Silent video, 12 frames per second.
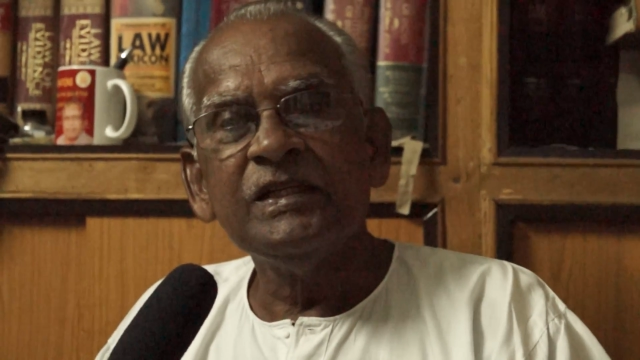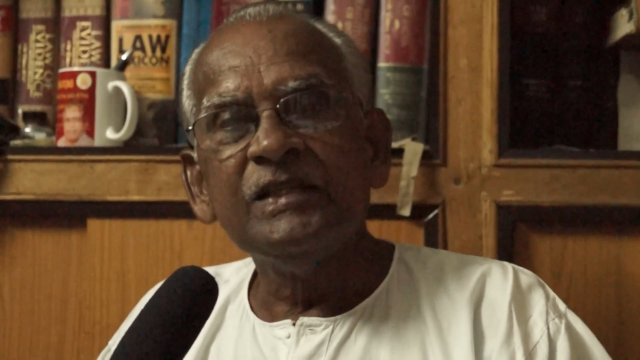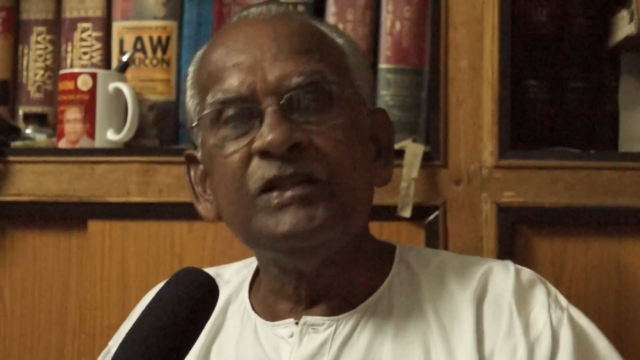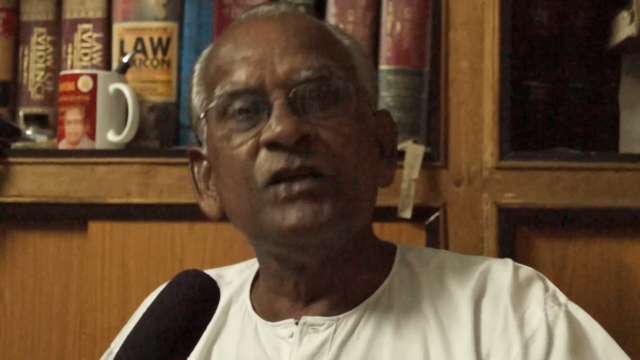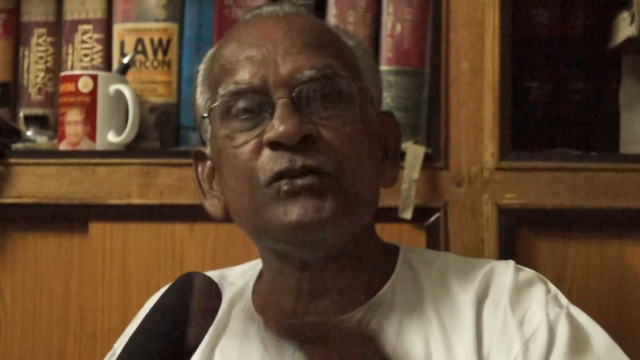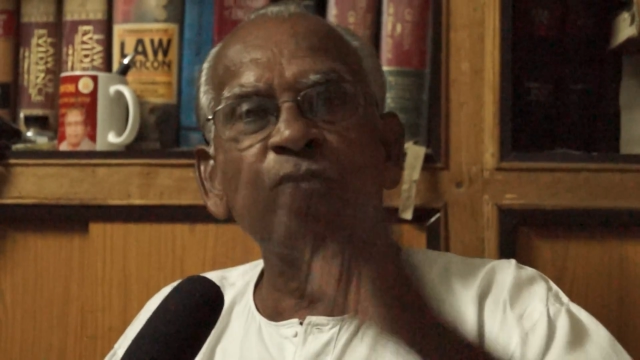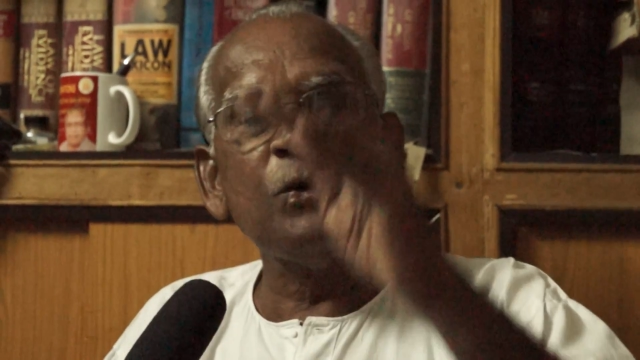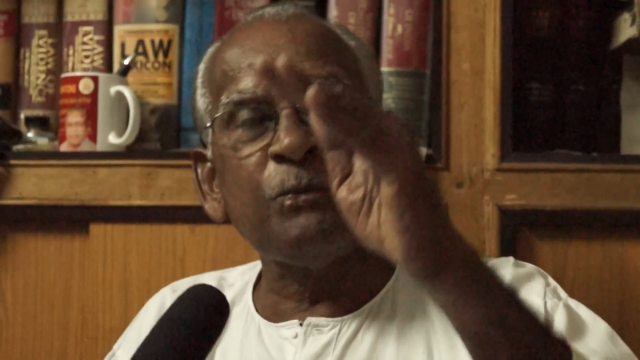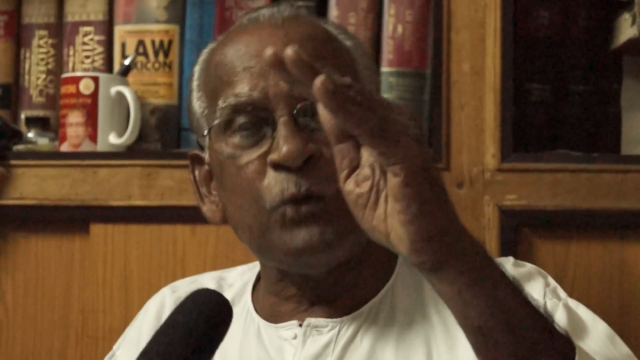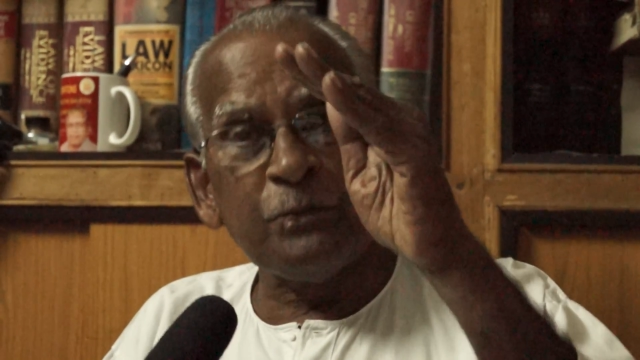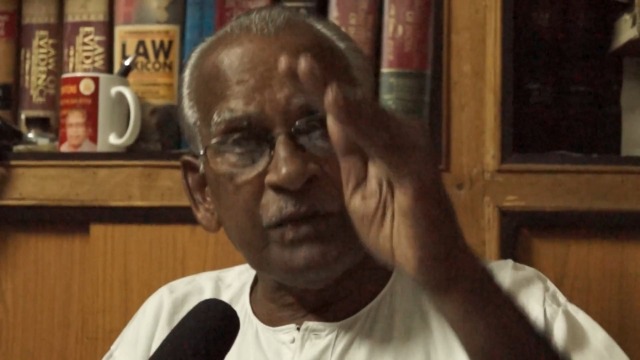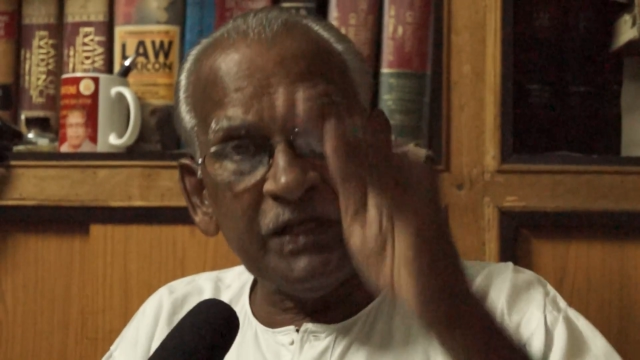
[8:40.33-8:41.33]
there is no
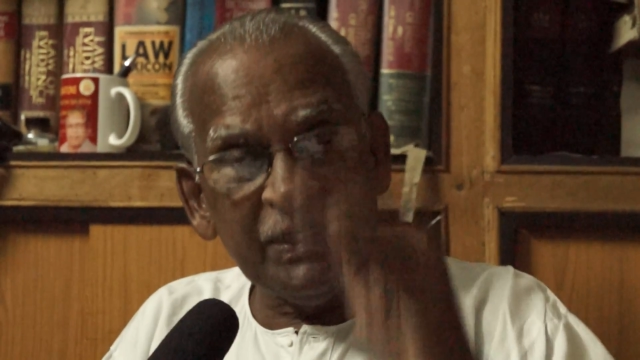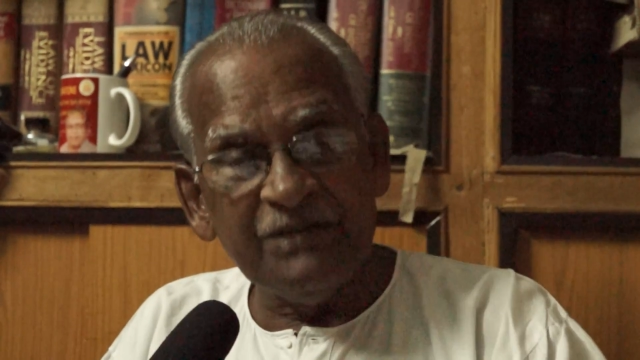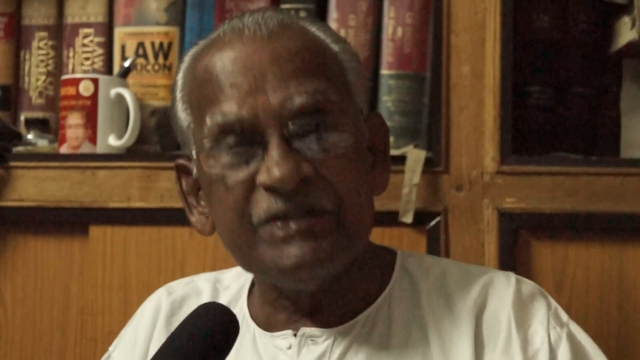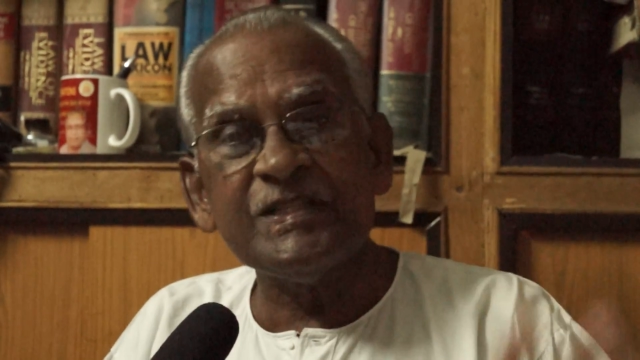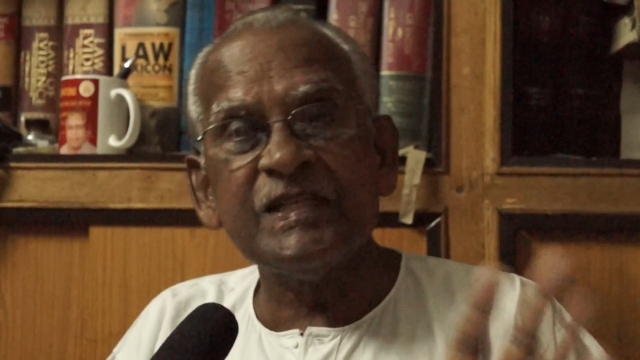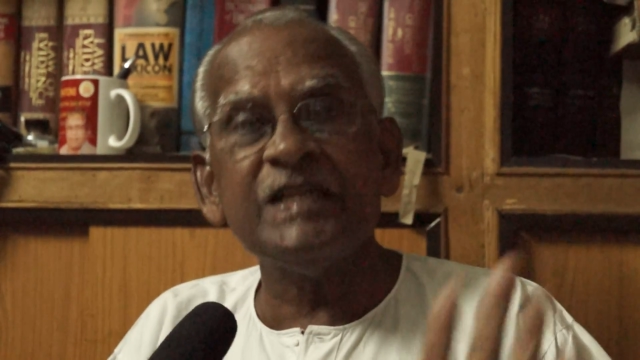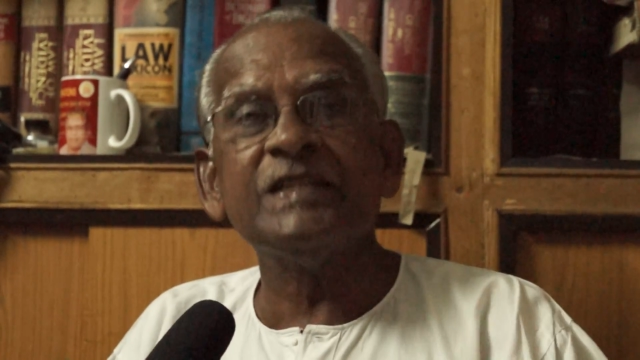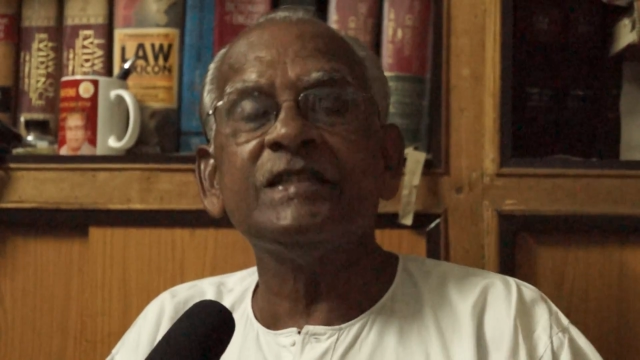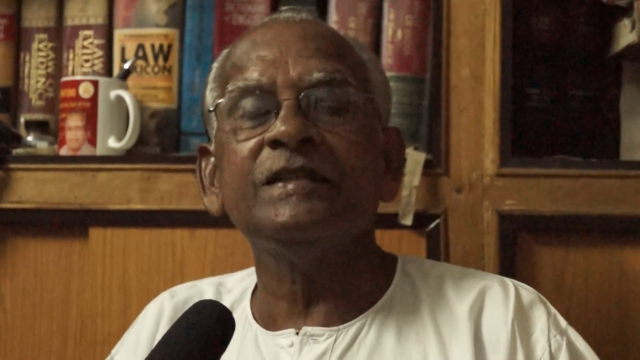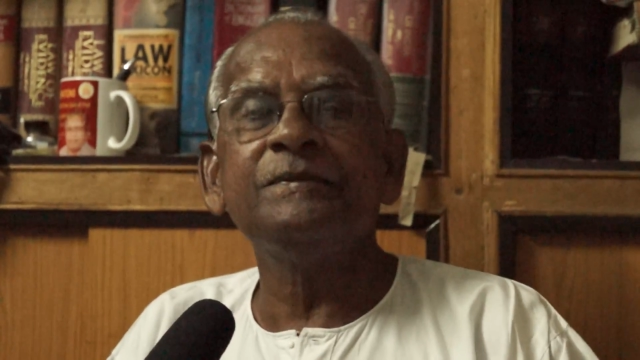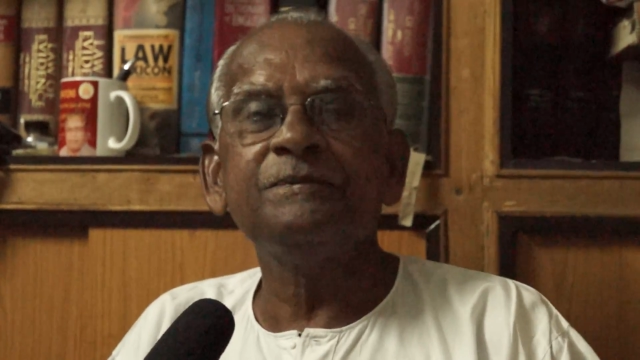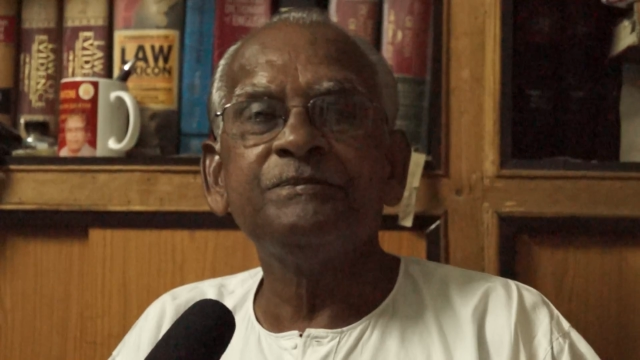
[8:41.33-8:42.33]
proper investigation.